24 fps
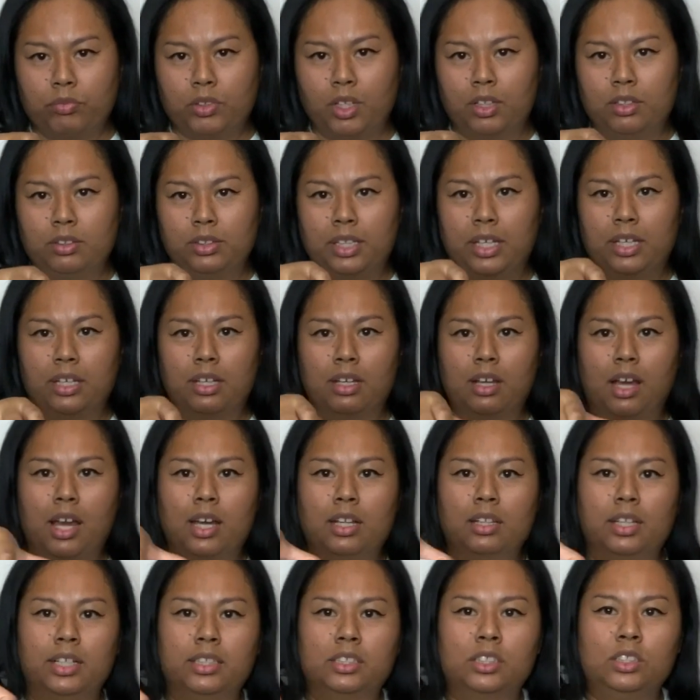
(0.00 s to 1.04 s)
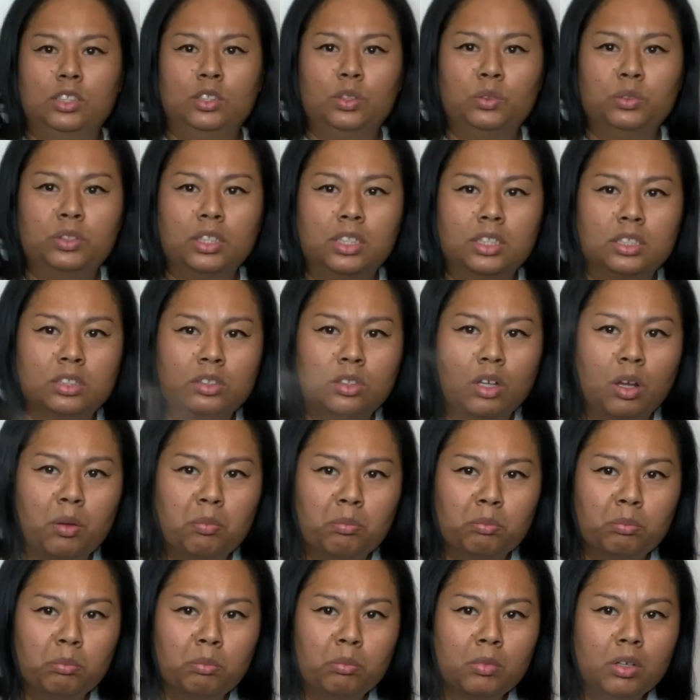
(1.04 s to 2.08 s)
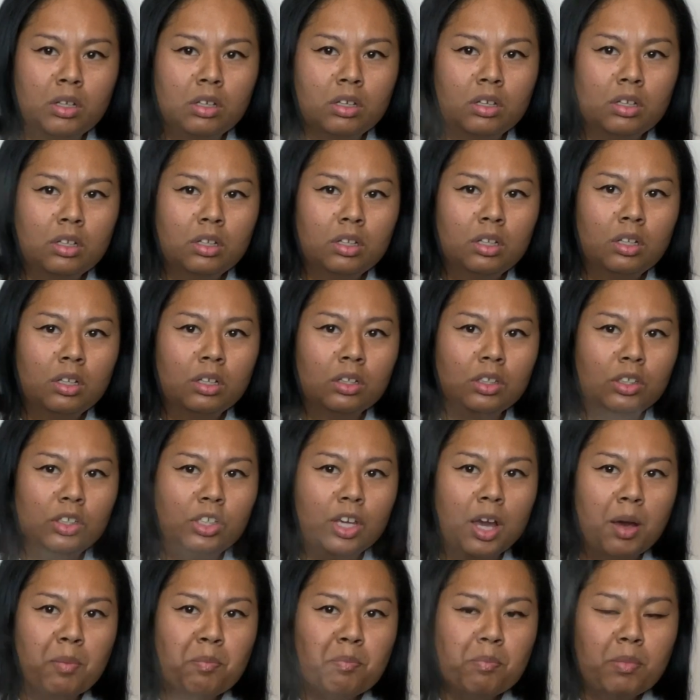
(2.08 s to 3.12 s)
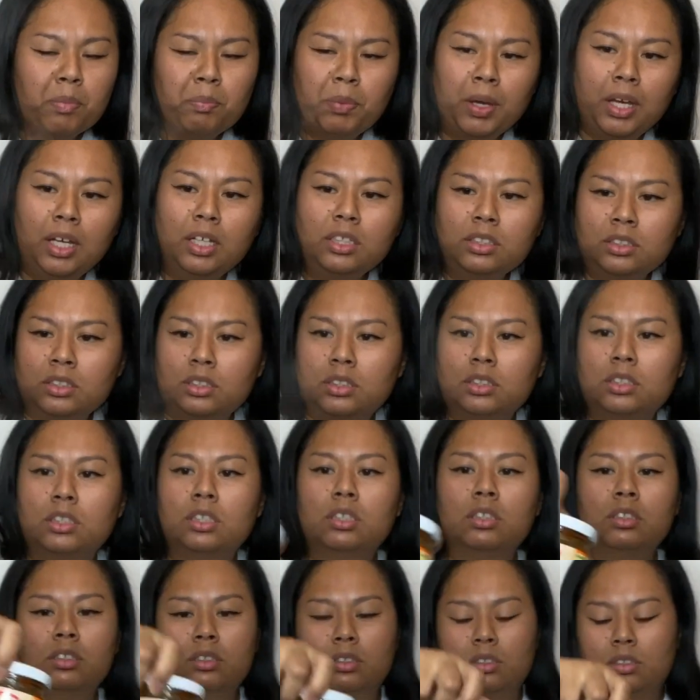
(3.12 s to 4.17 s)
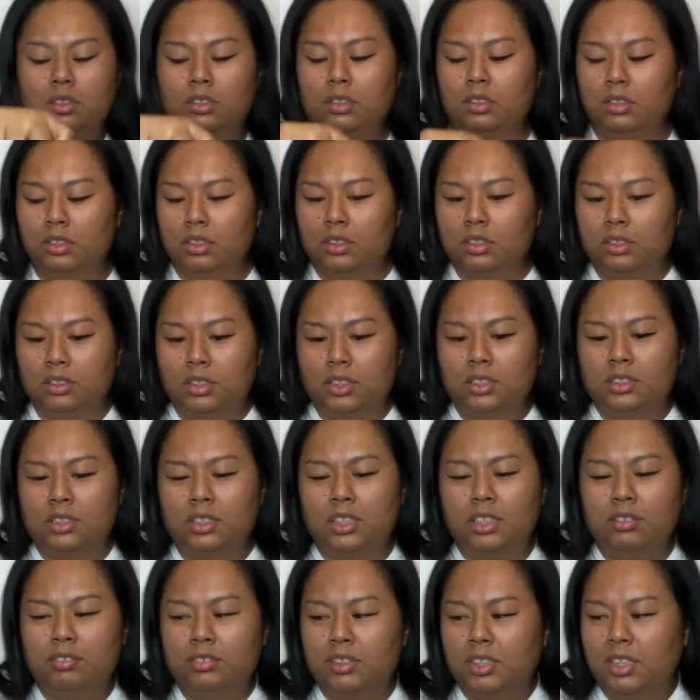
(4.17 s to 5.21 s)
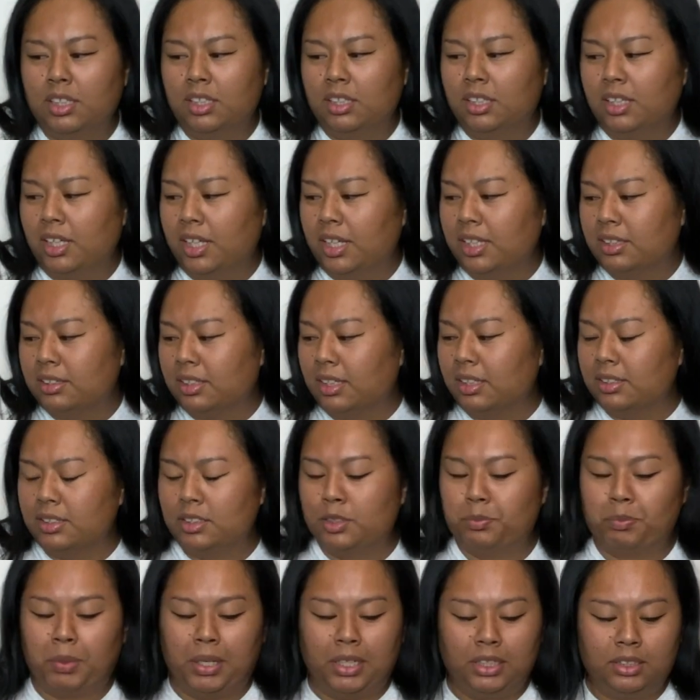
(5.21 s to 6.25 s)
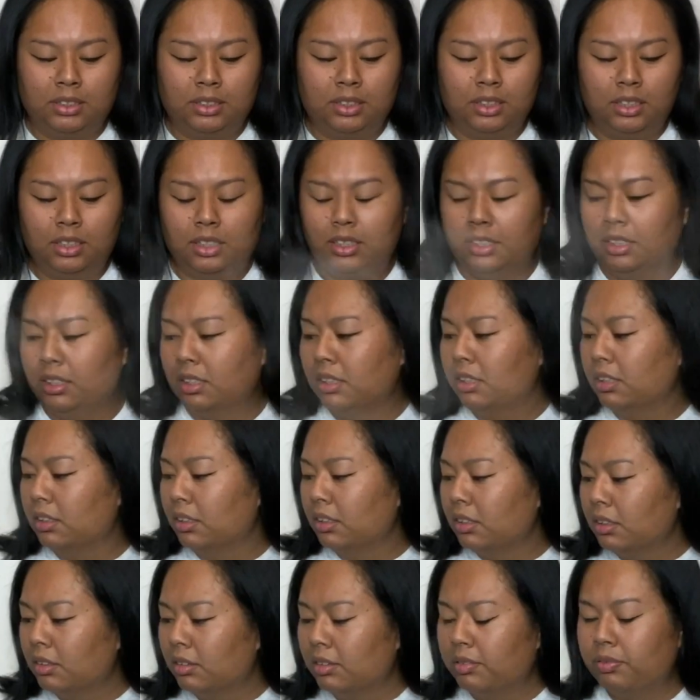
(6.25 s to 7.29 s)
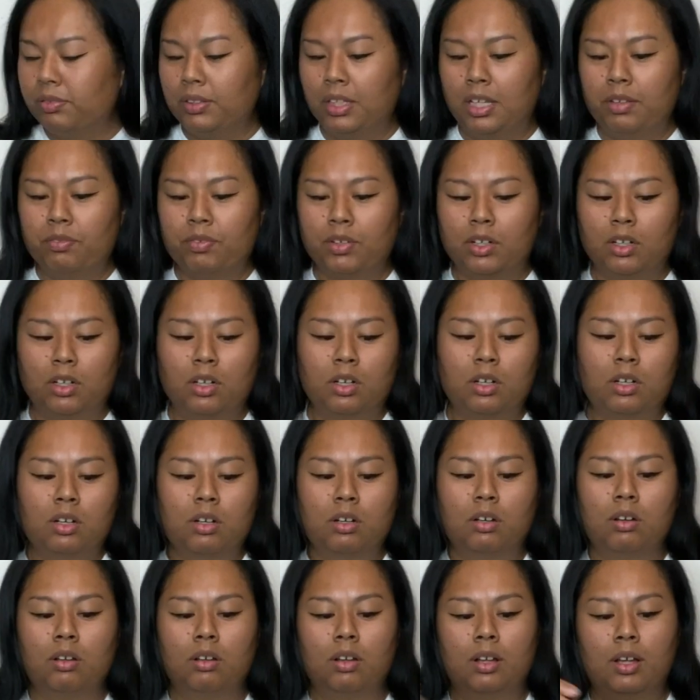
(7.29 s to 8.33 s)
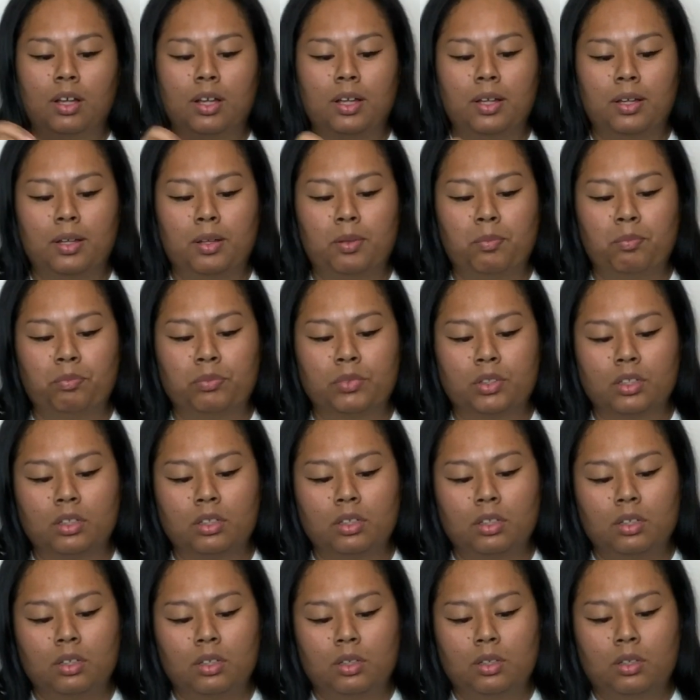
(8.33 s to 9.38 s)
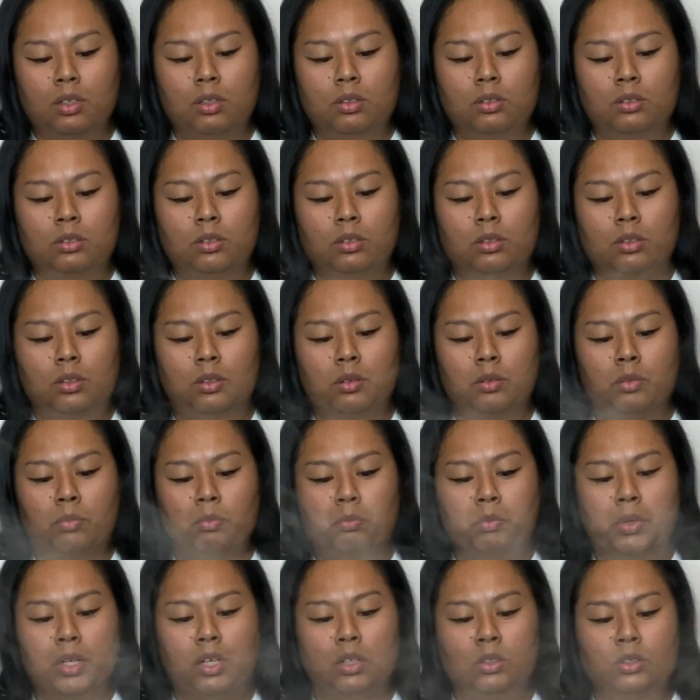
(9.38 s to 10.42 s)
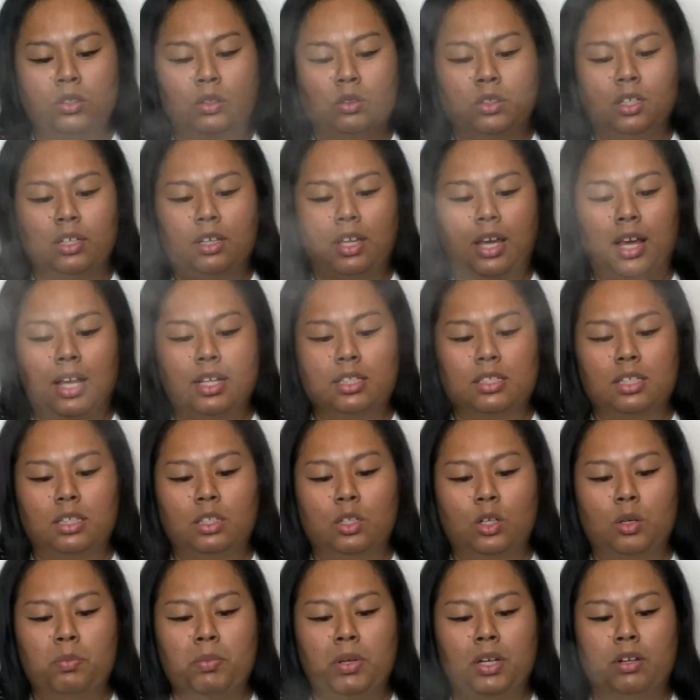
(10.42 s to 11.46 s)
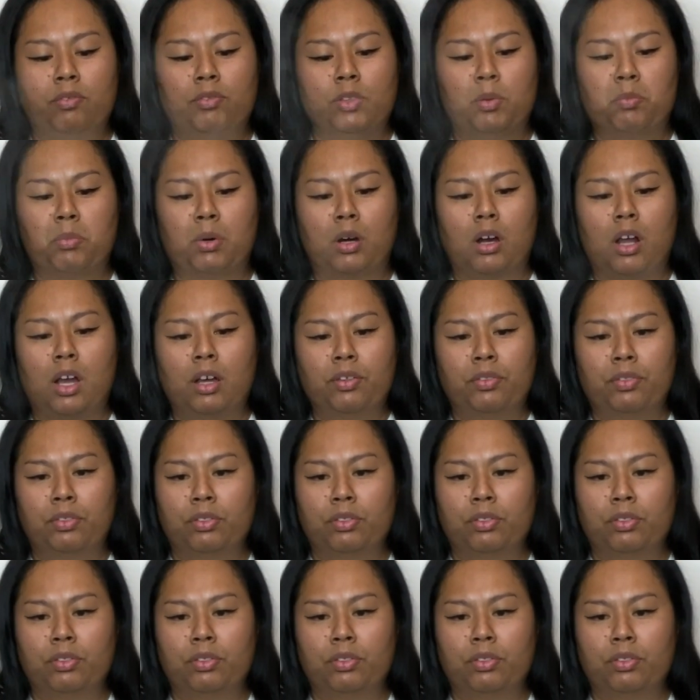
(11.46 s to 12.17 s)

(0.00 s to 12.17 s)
thing I like to use is tom yum paste. This gives it like that spicy flavor, but also adds a little bit of the broth